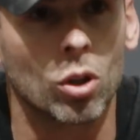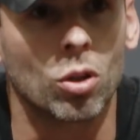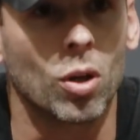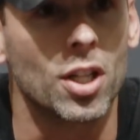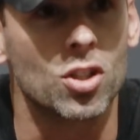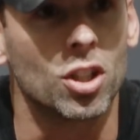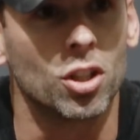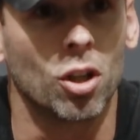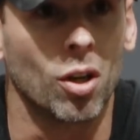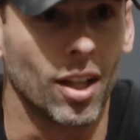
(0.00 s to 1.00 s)
Good question.
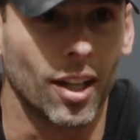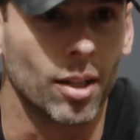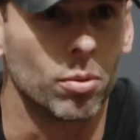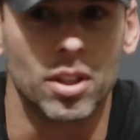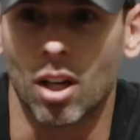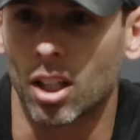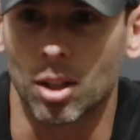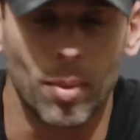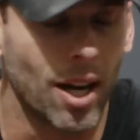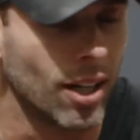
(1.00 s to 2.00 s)
You know, like we
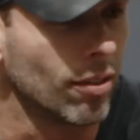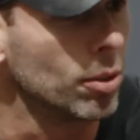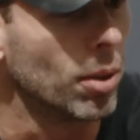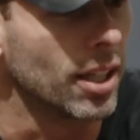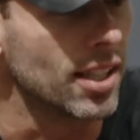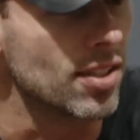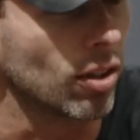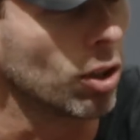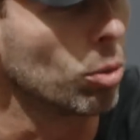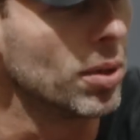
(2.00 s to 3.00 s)
talked about, everybody's a
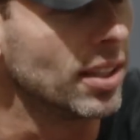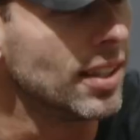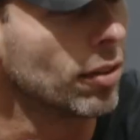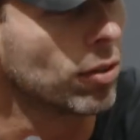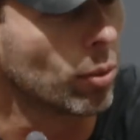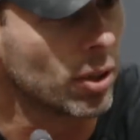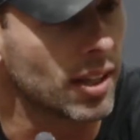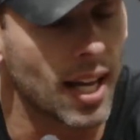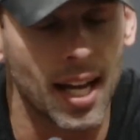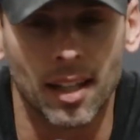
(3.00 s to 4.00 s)
little bit different
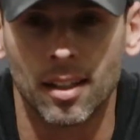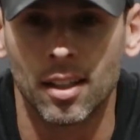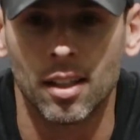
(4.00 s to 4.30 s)
with that.